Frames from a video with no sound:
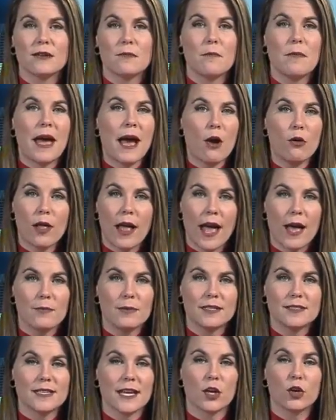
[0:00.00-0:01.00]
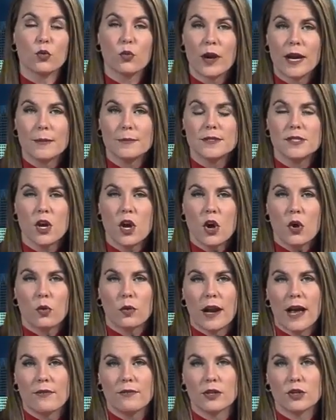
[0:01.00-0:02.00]
in bowel habits like cramps
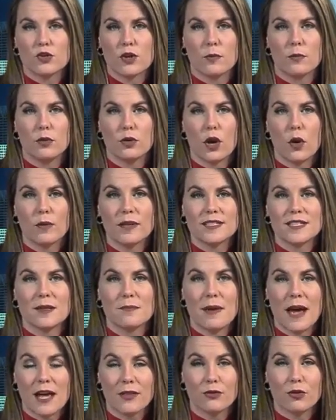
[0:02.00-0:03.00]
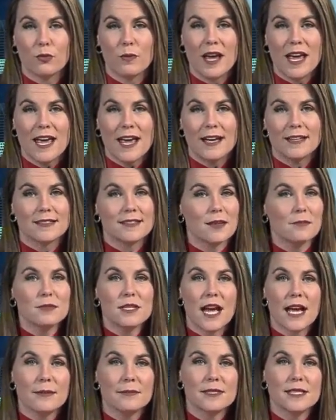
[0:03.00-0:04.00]
or having trouble going to the bathroom. And
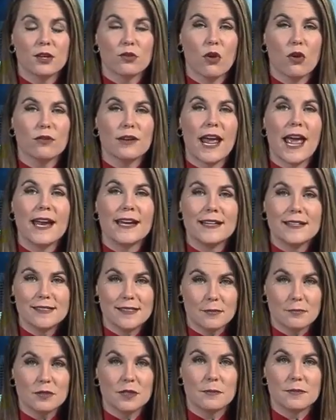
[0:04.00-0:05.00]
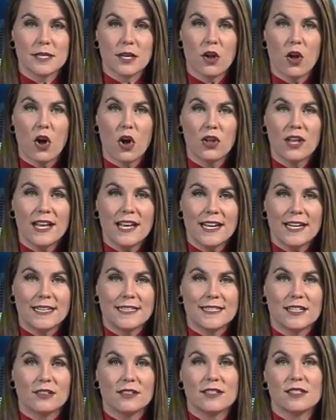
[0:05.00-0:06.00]
sometimes there aren't any symptoms at all
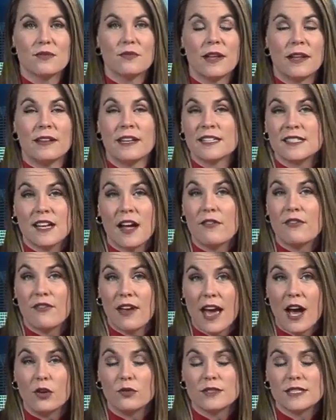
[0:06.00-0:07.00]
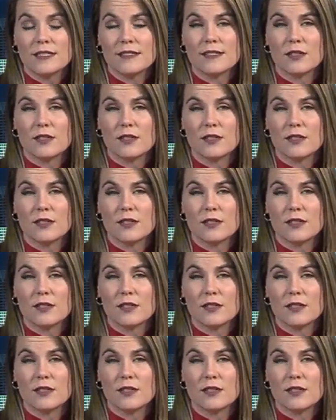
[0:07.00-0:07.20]
until it's and it's not found